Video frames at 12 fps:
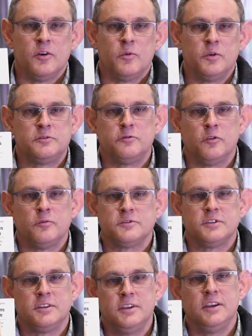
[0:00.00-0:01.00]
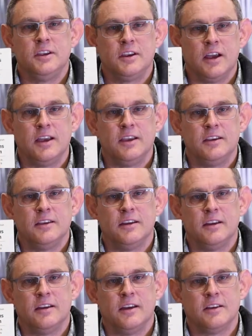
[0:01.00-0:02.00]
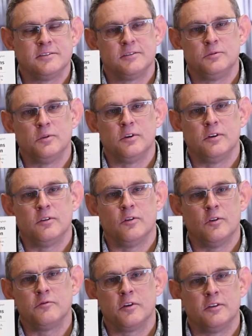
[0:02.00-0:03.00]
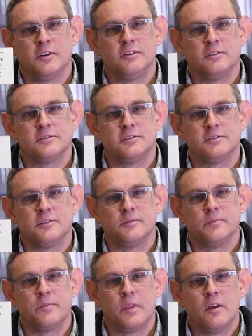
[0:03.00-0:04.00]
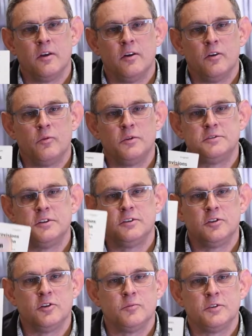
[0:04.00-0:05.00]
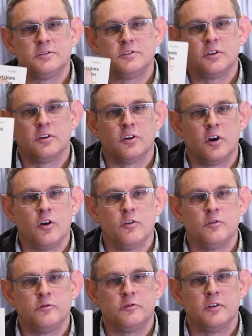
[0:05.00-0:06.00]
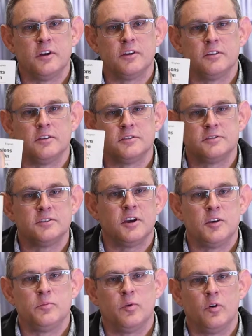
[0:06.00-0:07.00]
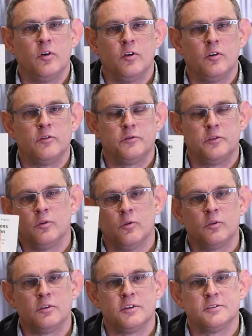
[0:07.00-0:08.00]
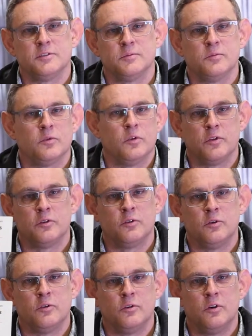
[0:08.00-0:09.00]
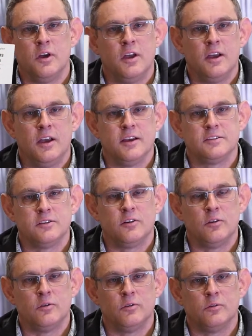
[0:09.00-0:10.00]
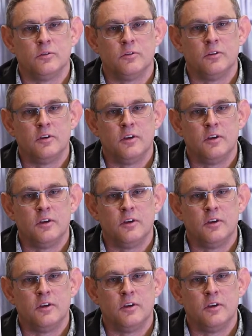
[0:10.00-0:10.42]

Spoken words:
which forms the DNA, as it were, of our legal system, which determines the growth and the shape of the organism or the law as a whole.